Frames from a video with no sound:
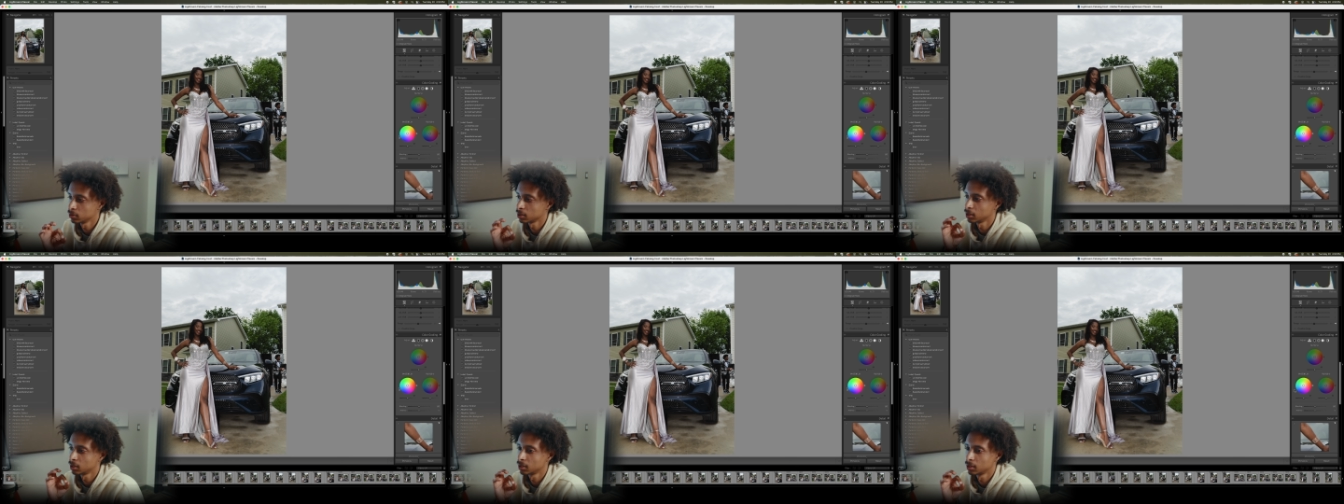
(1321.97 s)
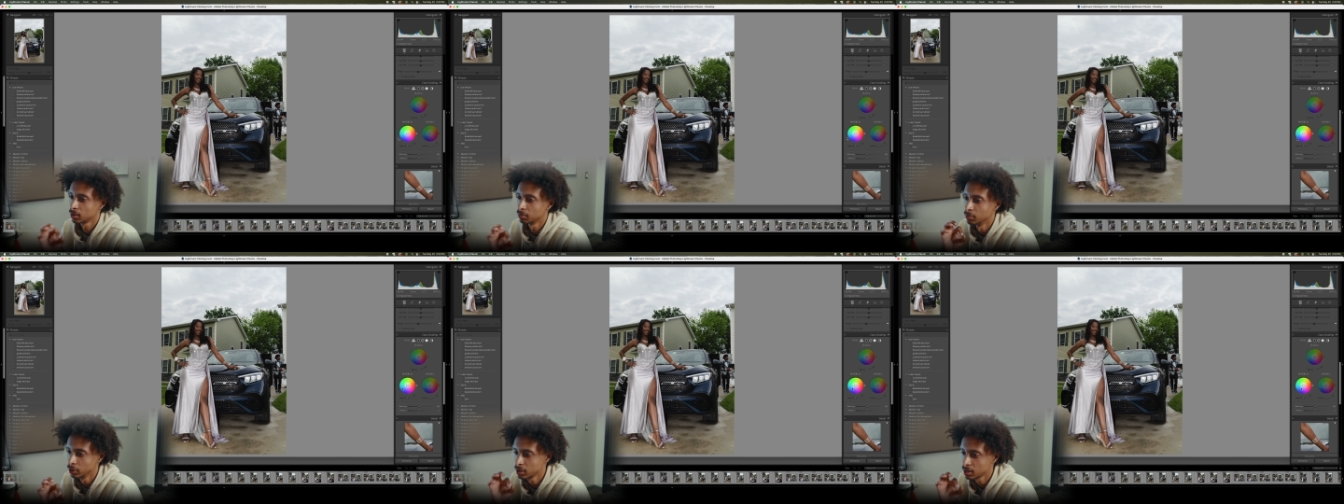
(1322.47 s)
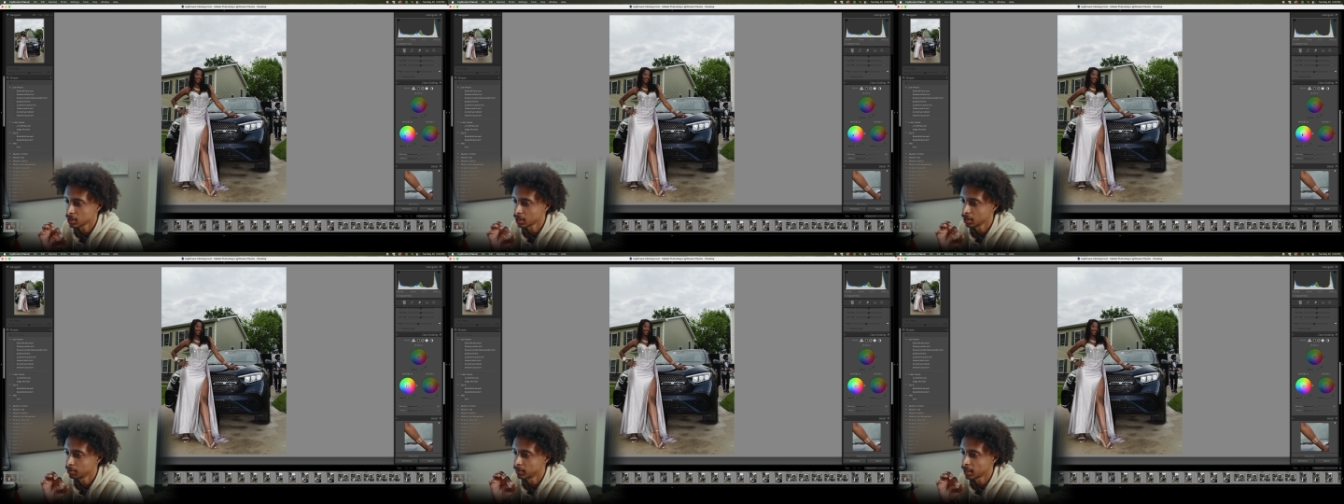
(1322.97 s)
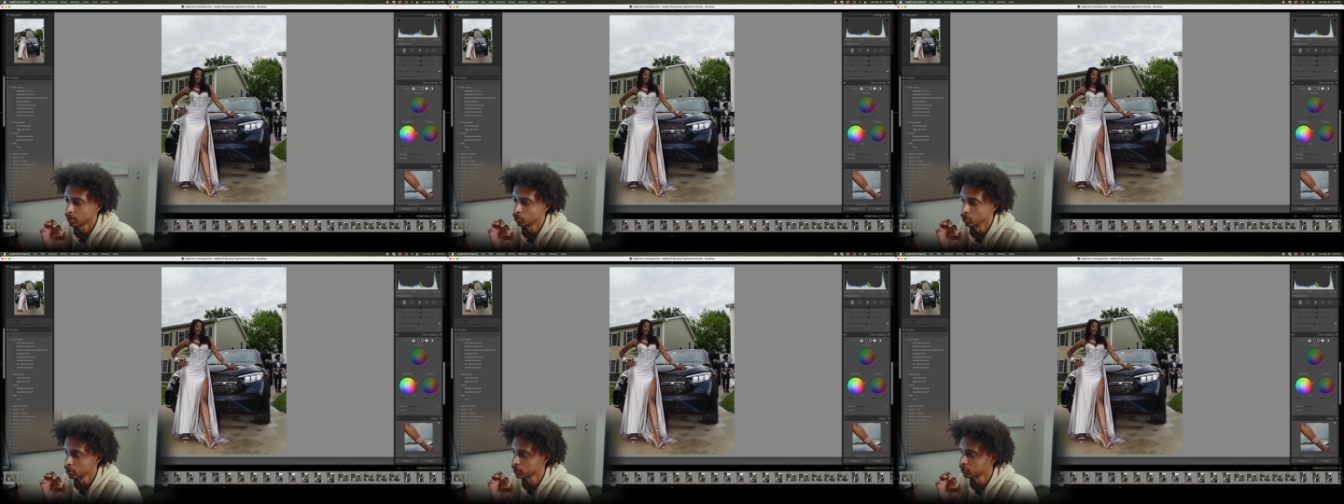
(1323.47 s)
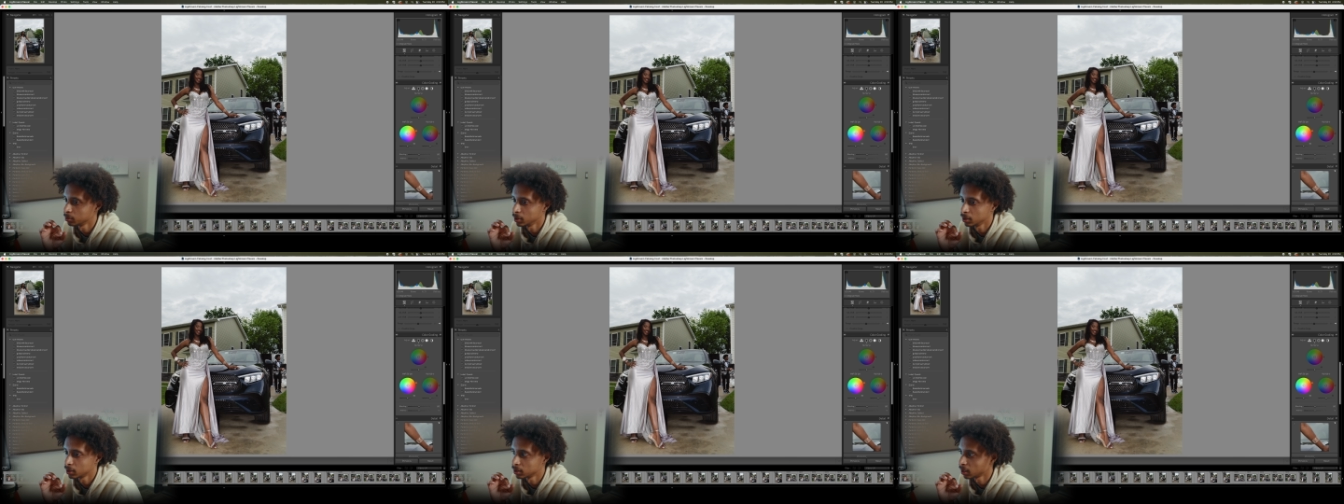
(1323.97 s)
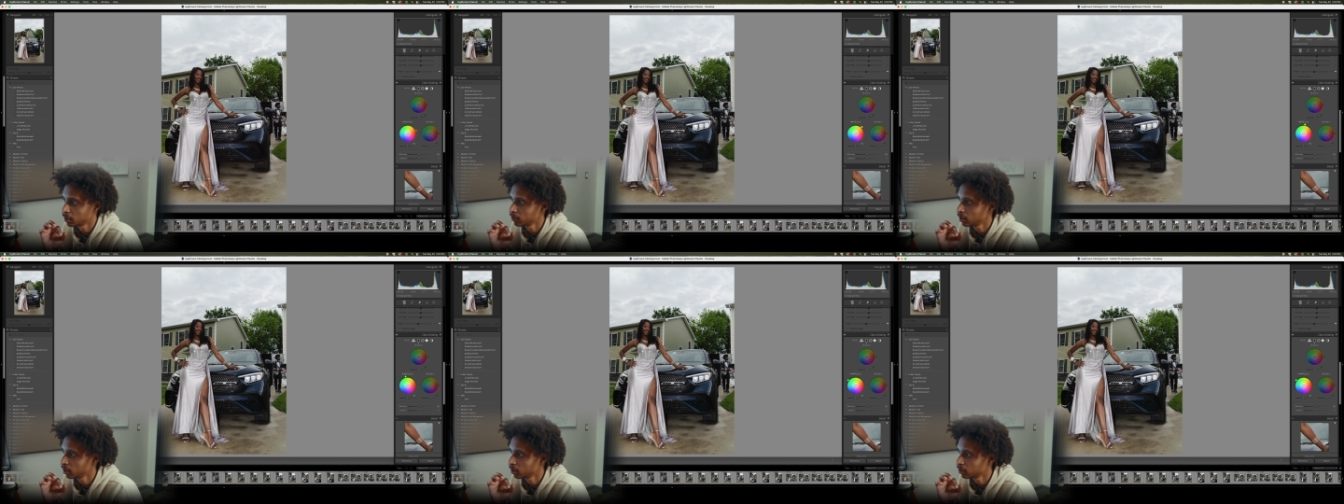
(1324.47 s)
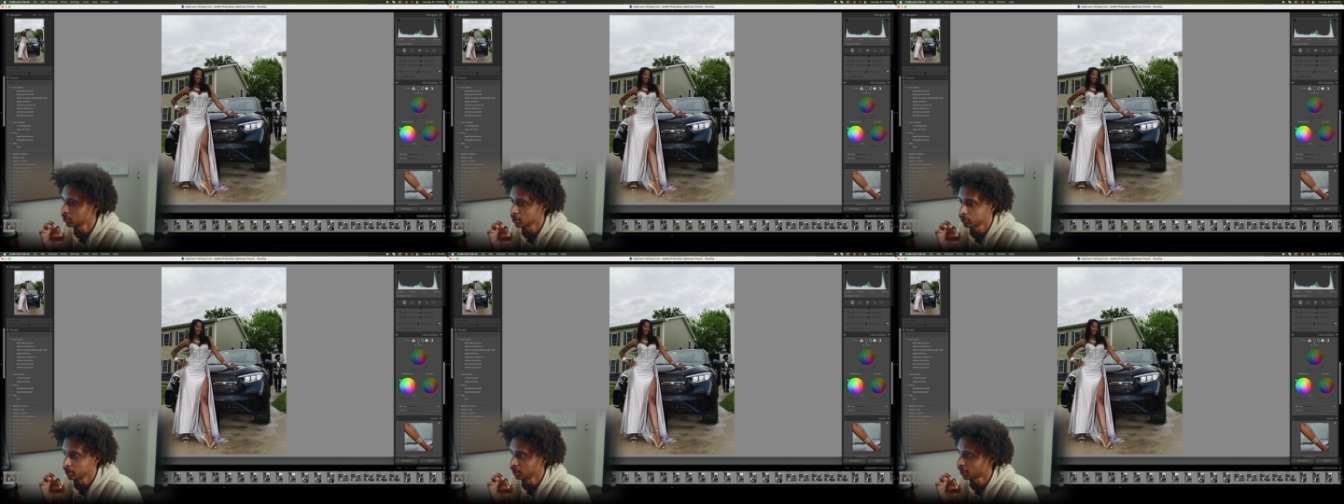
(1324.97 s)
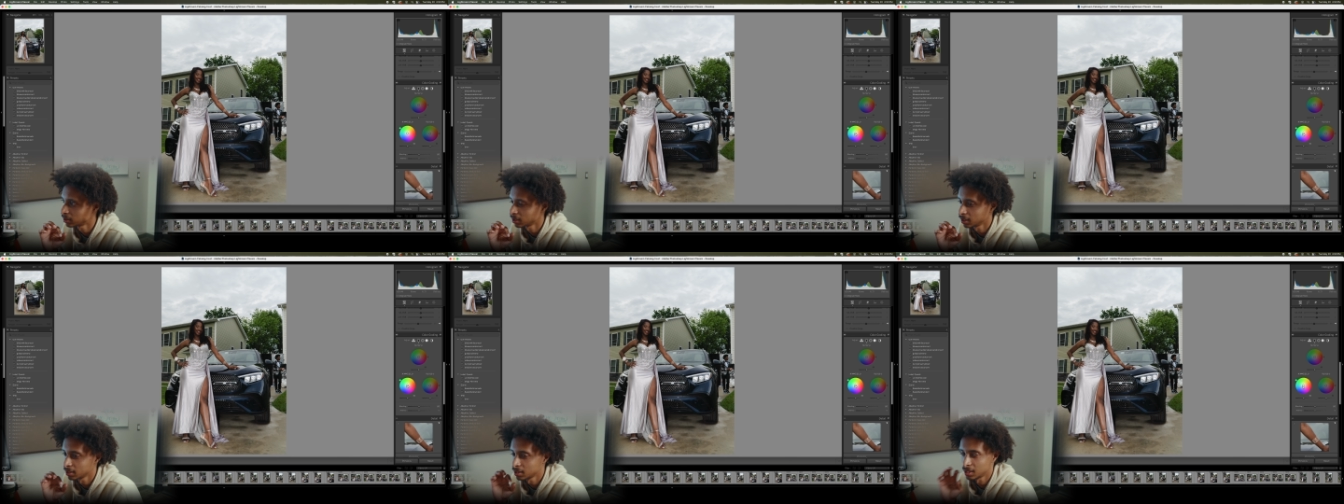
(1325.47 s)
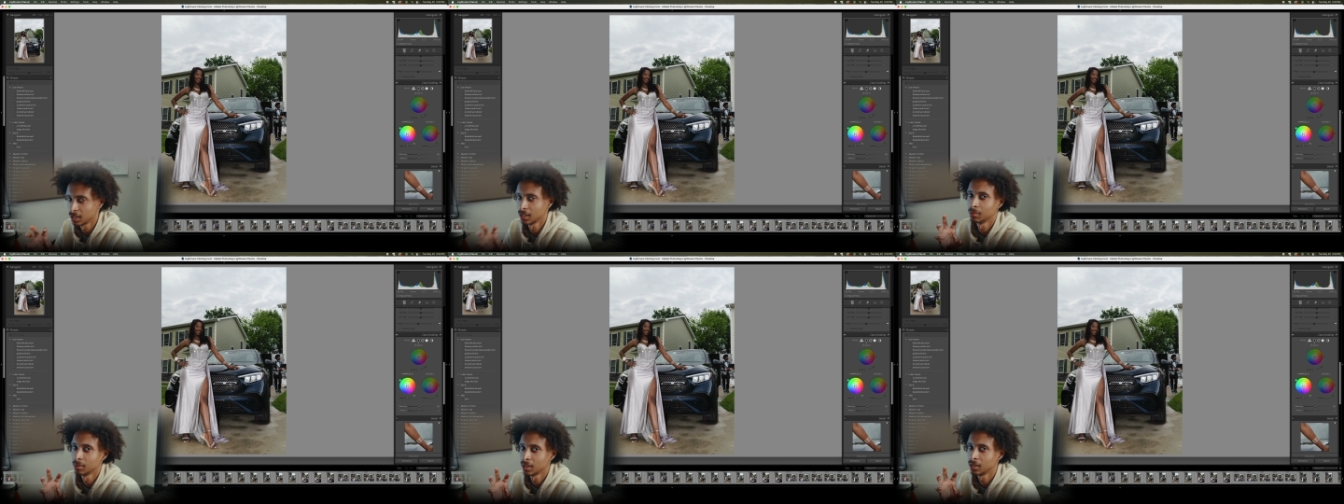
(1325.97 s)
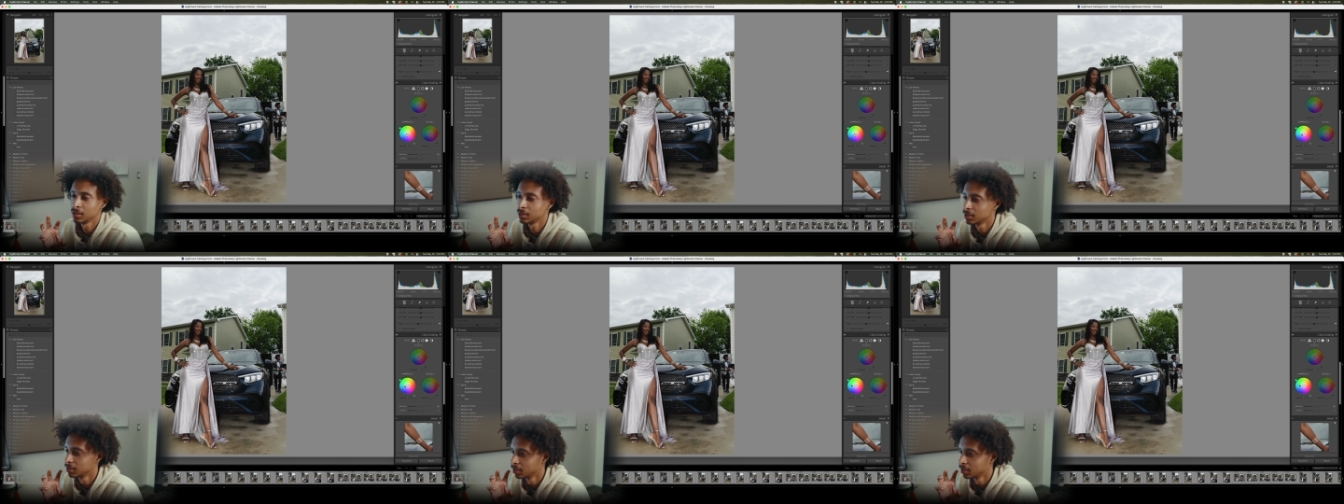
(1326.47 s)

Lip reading: Like most of the time that works for me because like everything else you could really have to like think about it.